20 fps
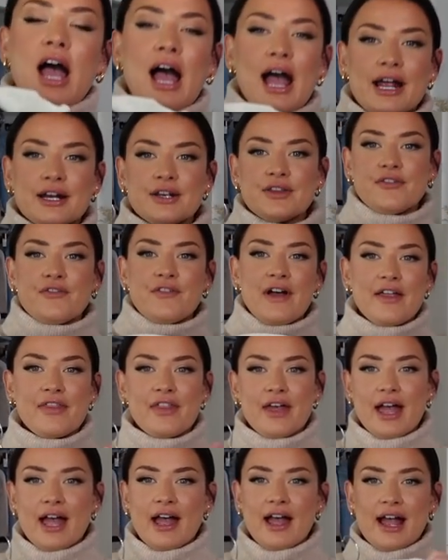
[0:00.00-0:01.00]
and the fact
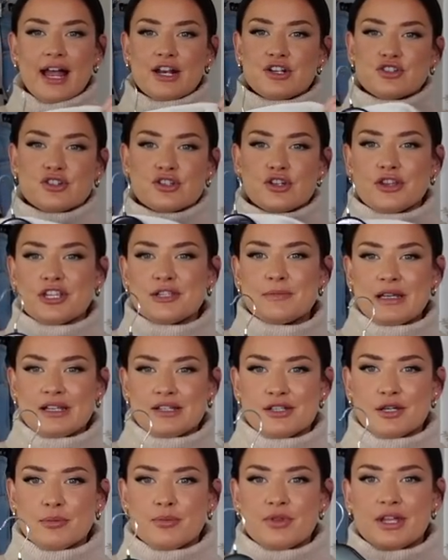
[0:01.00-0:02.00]
that I just got this
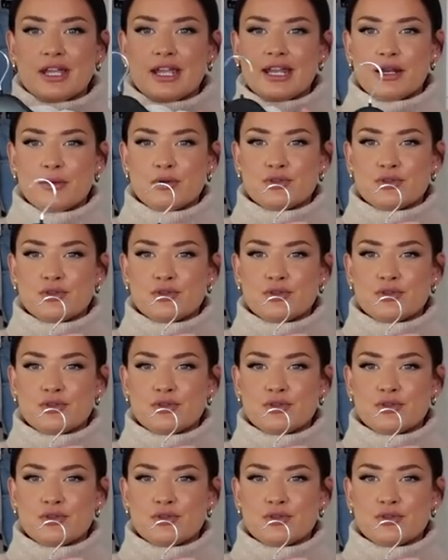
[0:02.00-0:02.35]
mixed up thinking it